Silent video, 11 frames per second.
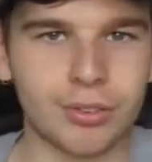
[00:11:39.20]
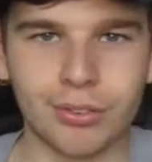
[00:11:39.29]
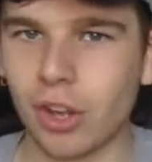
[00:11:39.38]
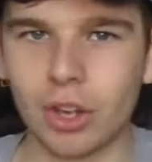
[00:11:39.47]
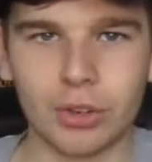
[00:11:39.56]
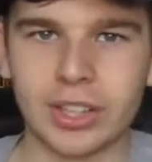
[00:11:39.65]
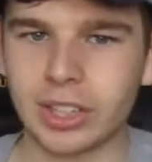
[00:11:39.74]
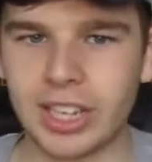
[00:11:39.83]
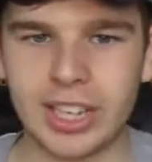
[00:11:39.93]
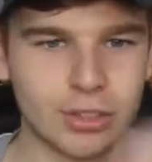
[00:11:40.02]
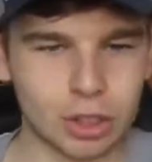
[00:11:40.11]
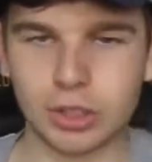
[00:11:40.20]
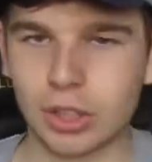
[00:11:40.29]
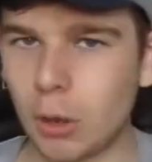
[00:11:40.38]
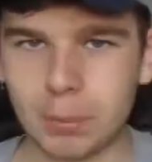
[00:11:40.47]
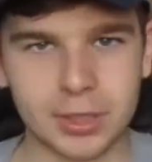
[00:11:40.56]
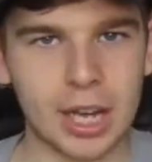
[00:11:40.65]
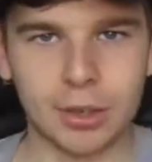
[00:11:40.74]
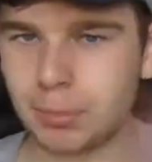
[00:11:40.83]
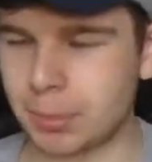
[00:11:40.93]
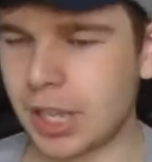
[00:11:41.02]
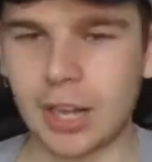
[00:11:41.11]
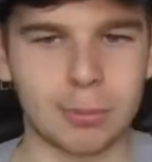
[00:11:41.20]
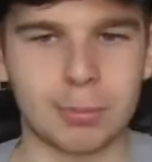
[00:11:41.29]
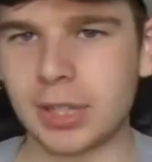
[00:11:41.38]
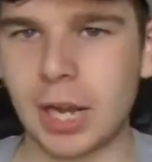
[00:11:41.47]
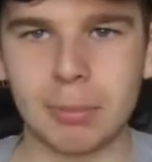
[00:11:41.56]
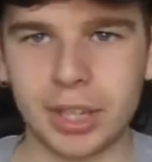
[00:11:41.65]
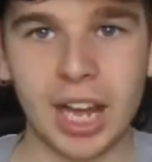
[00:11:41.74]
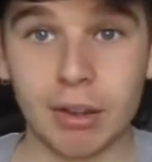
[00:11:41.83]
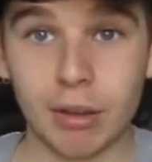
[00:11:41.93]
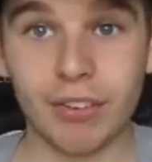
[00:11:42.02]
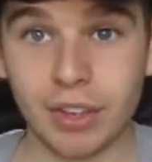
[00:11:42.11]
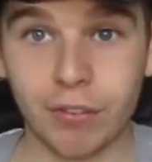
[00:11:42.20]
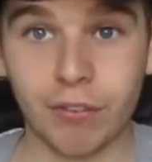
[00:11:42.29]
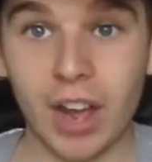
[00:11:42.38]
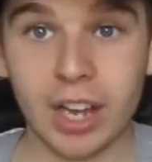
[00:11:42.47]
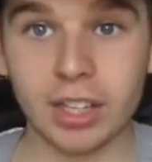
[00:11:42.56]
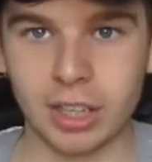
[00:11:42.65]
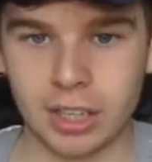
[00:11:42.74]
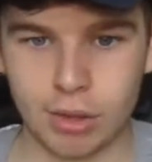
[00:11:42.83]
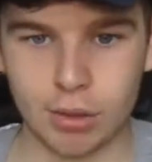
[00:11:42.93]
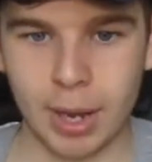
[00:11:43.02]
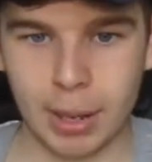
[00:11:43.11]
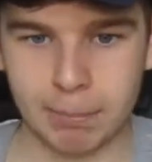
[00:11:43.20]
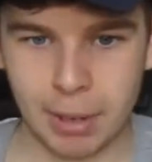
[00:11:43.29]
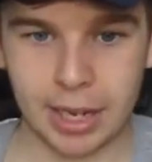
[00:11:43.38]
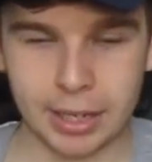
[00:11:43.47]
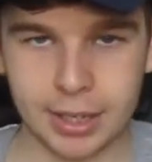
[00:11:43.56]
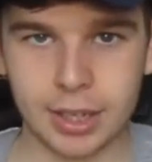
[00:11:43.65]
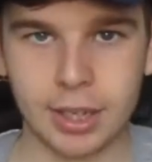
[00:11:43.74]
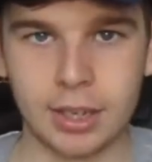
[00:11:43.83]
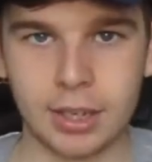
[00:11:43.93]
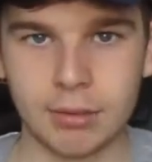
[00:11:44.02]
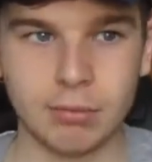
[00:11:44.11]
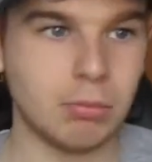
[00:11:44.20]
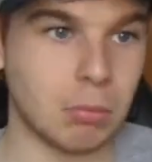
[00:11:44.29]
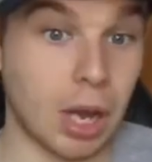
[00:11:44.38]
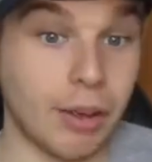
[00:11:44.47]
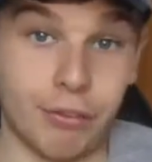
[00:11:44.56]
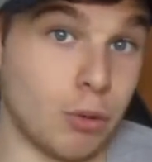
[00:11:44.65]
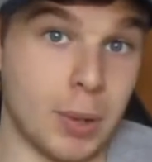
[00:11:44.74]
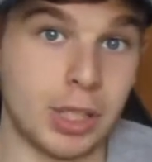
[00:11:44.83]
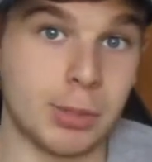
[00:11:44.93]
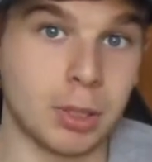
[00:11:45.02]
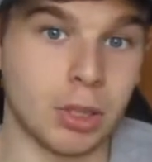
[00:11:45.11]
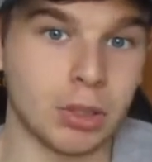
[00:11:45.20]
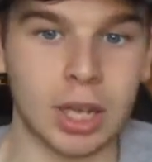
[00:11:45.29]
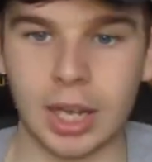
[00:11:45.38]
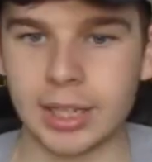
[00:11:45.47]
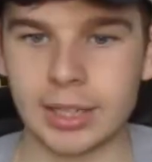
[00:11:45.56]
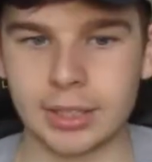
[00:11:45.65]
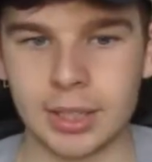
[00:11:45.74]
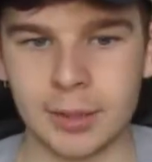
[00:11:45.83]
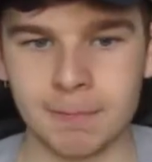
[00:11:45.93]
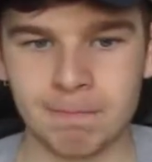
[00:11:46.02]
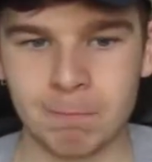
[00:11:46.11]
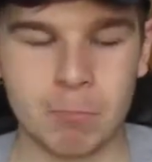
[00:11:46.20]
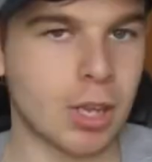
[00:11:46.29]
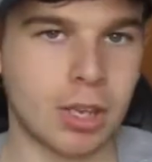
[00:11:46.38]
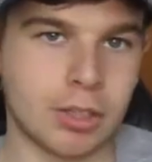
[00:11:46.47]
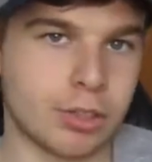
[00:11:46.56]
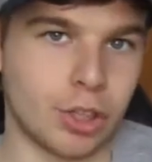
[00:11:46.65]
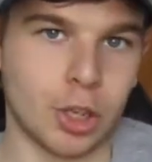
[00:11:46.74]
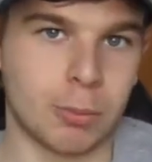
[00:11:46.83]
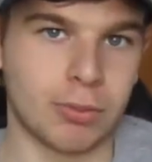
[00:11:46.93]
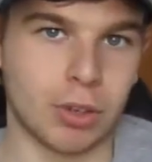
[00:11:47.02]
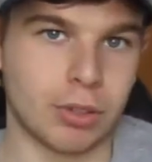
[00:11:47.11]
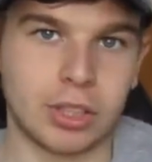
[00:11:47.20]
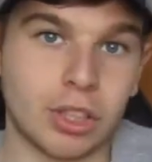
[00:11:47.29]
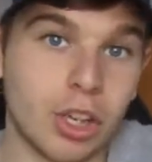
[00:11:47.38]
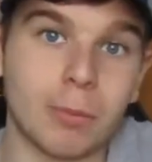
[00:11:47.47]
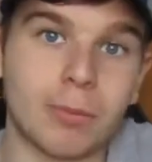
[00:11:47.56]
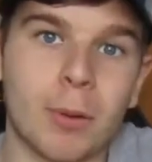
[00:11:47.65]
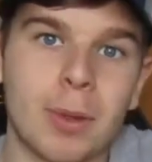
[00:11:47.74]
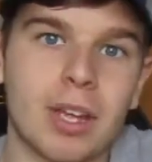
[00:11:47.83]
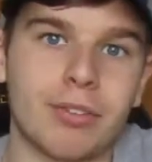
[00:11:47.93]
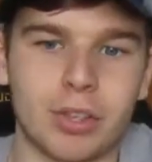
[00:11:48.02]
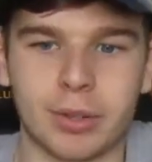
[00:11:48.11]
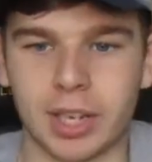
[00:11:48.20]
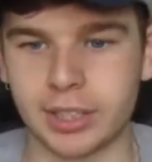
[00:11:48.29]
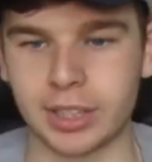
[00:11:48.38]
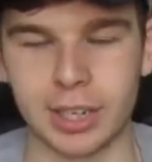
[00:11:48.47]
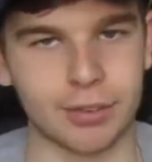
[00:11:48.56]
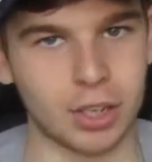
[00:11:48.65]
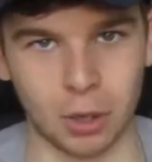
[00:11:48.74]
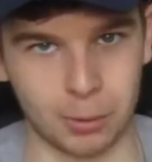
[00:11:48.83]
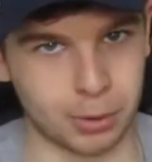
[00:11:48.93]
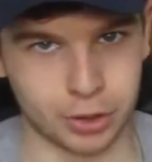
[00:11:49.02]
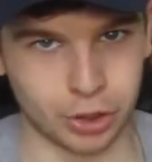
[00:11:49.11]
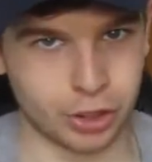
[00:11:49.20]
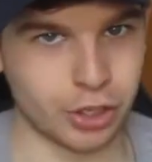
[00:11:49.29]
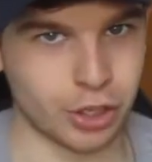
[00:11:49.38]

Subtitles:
floated around the Leeds up and down. But now I think finally you are back. I feel where you belong, and it's only up from here for you guys. And I really hope you enjoy your